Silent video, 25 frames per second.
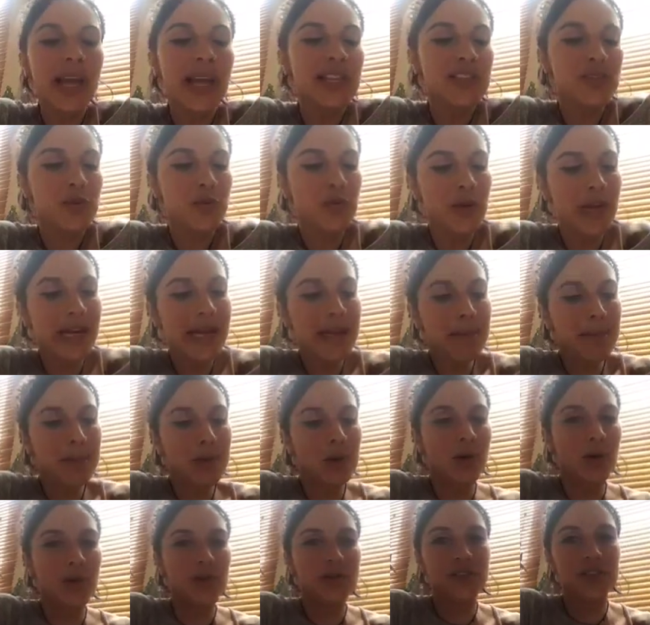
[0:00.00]
it's really
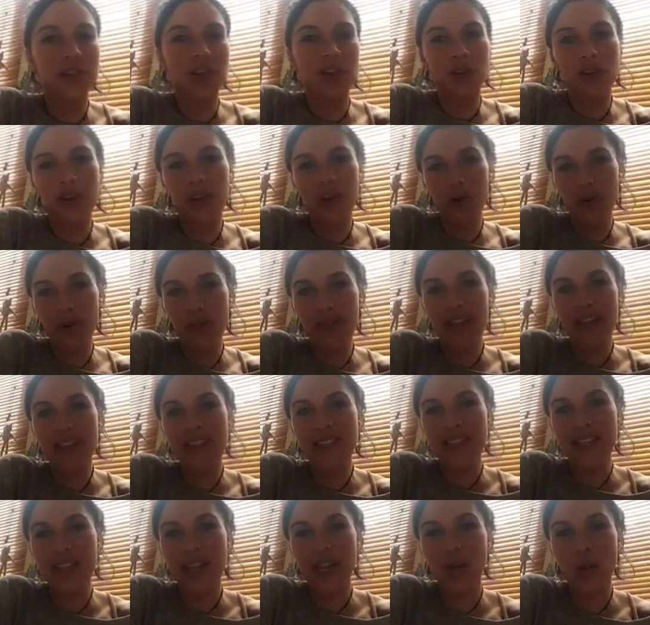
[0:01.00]
important to look at
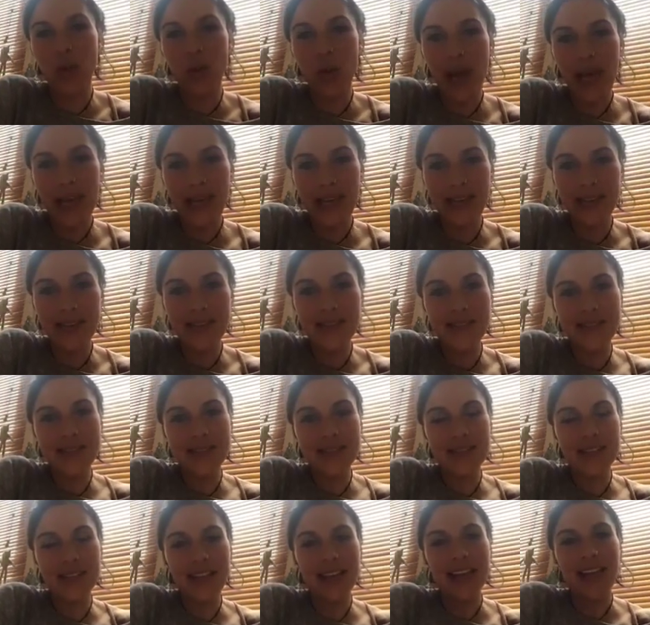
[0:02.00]
authentic
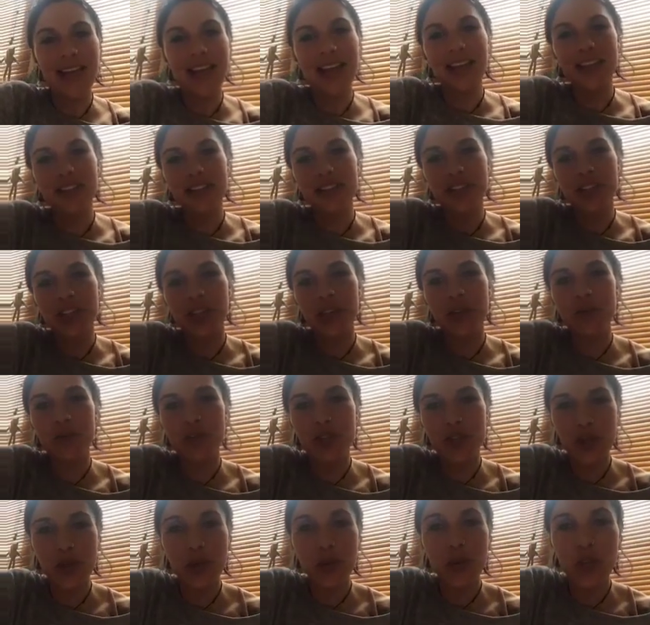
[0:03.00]
ways to
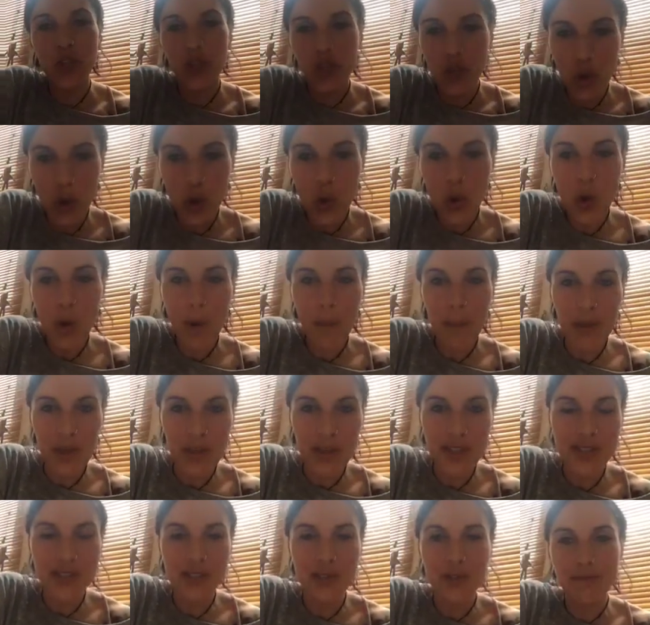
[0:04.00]
do your
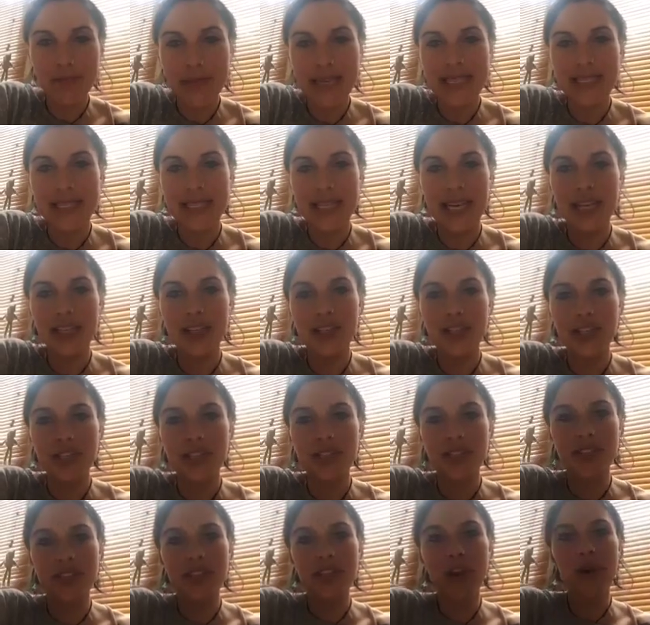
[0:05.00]
personal
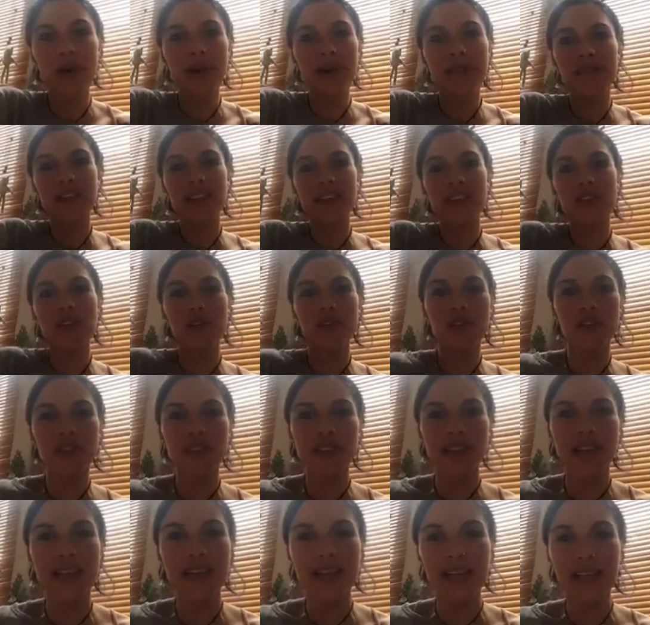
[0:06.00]
meditation. So if that's not
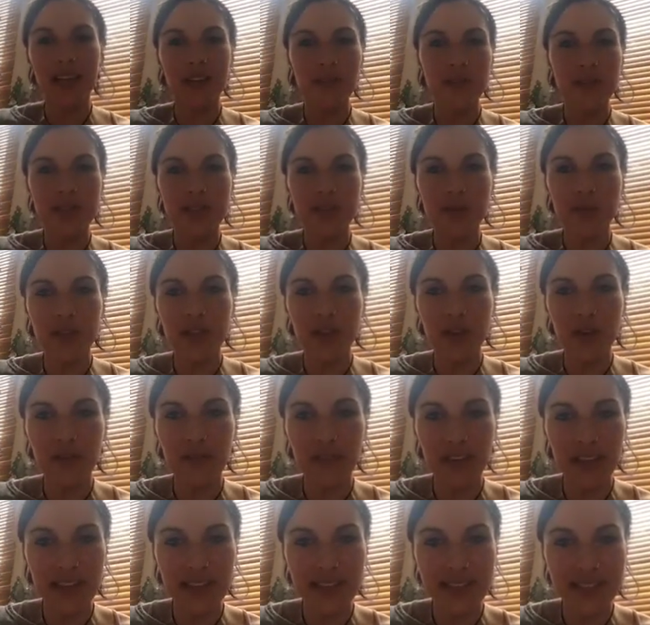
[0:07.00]
cross-legged lotus with your
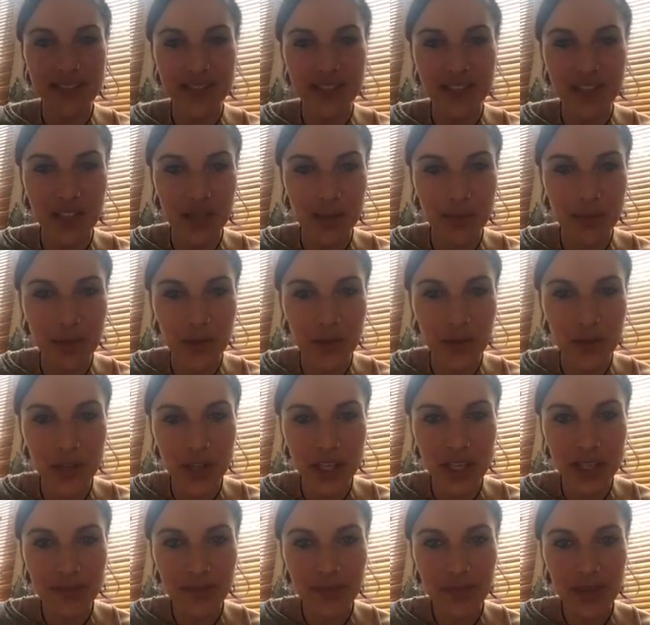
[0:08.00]
fingers in Chin
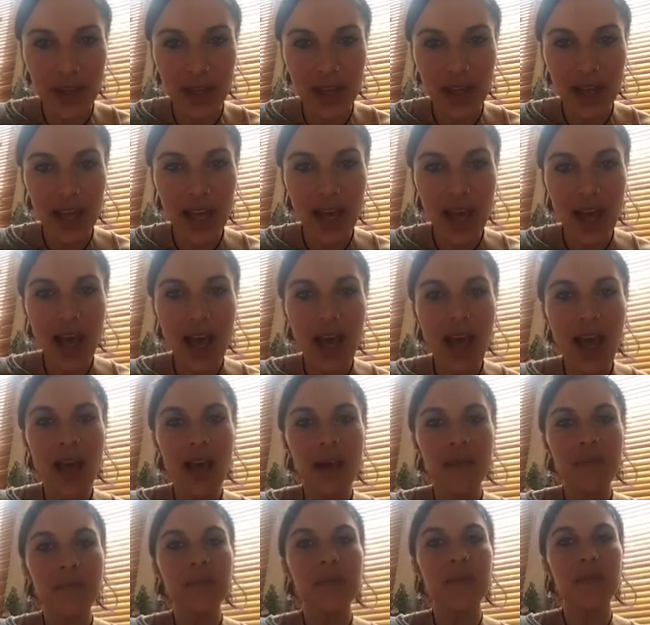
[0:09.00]
Mudra,
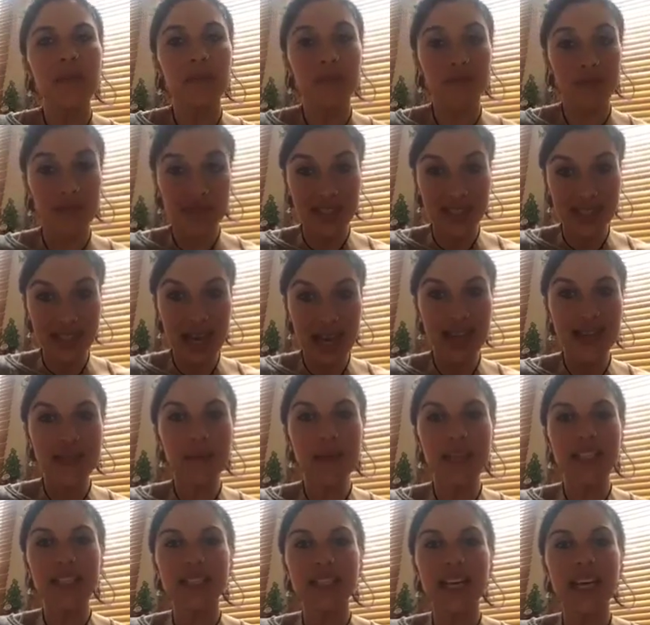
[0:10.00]
standing
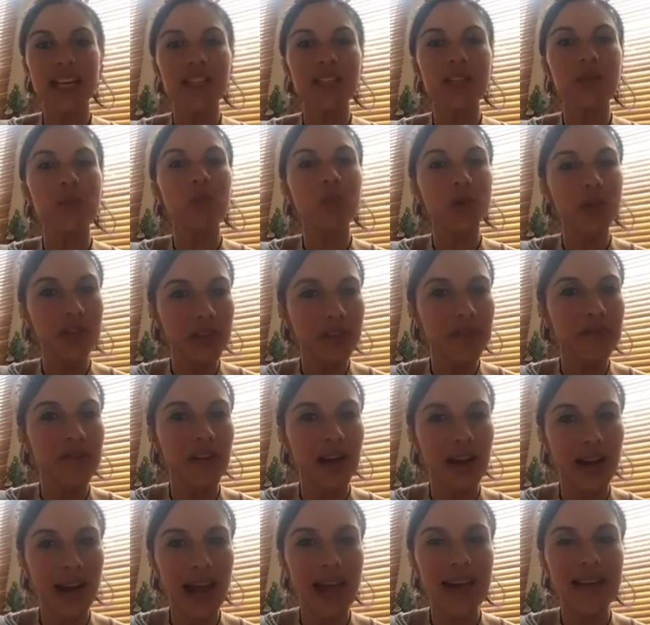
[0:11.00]
meditation, wonderful.
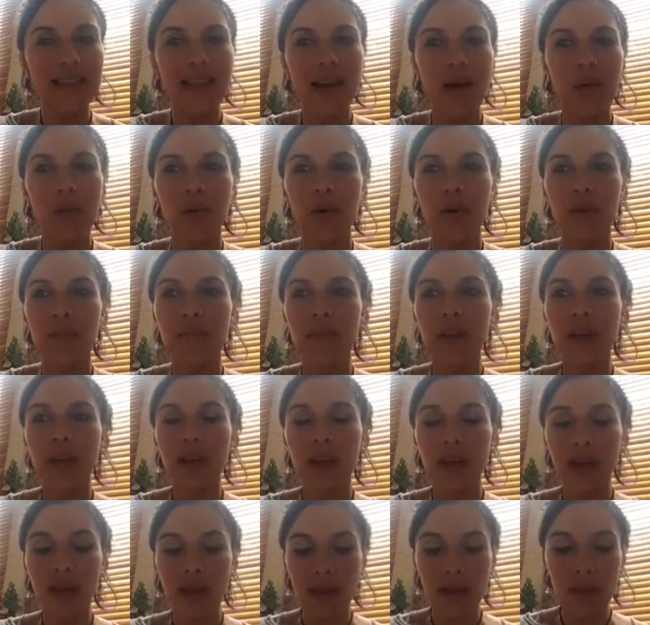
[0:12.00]
I like that one.
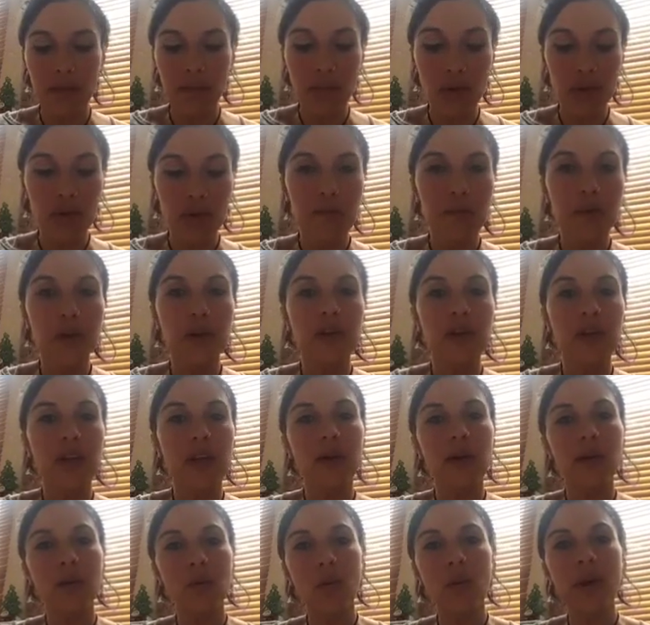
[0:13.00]
Movement,
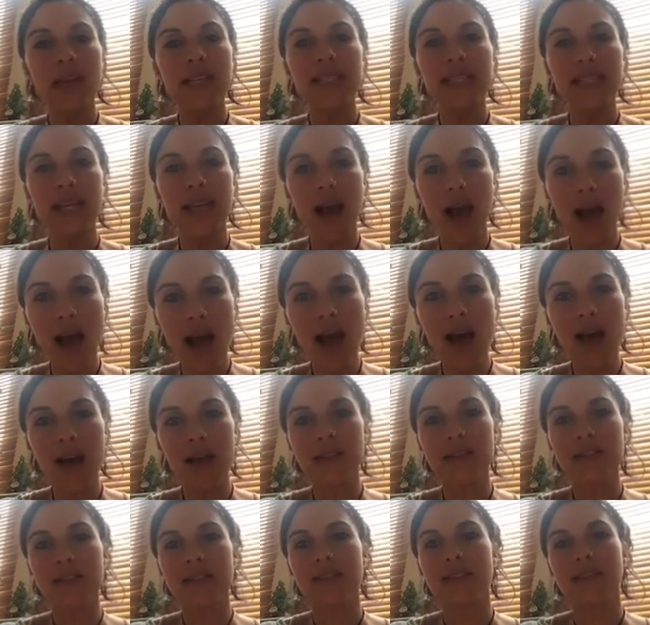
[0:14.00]
Wendy,
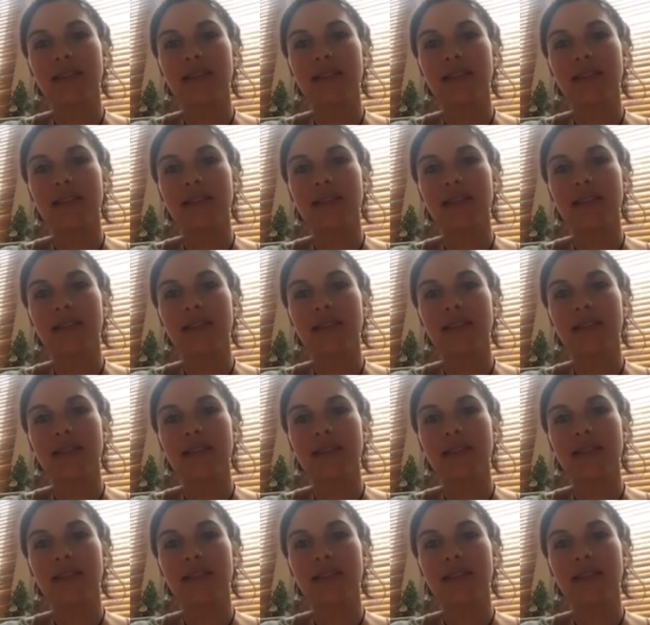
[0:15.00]
art,